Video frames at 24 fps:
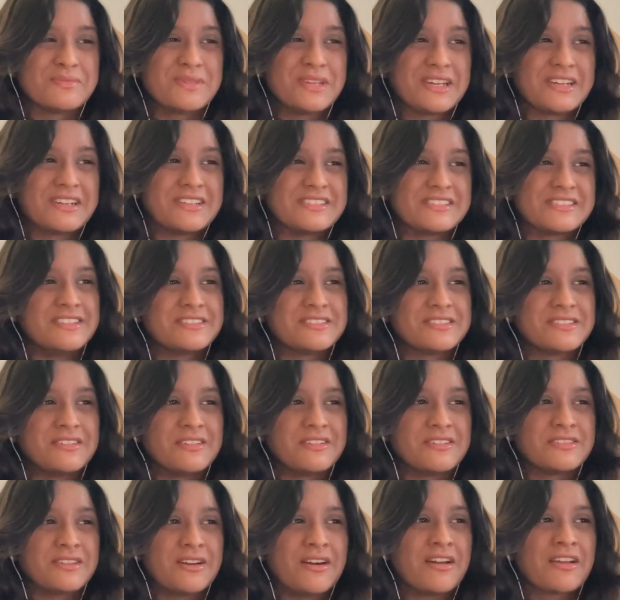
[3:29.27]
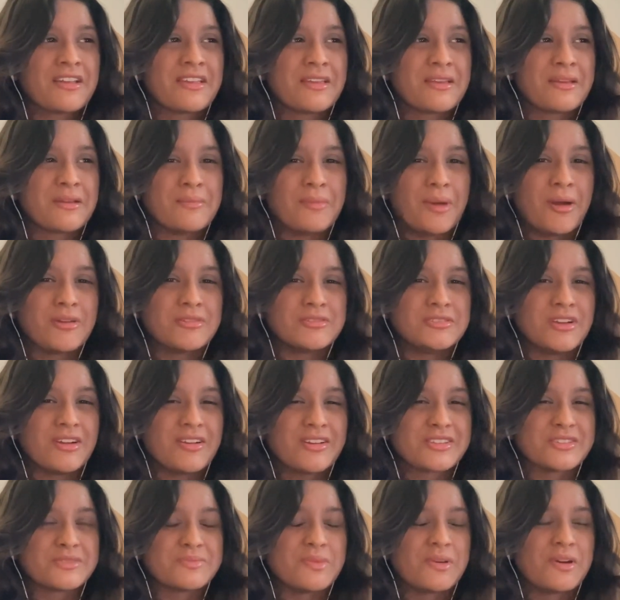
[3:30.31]
because you're talking about
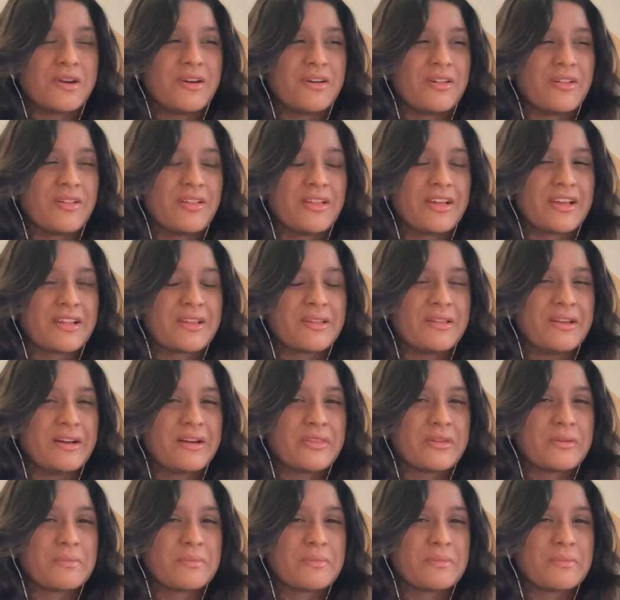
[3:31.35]
dodgeball and other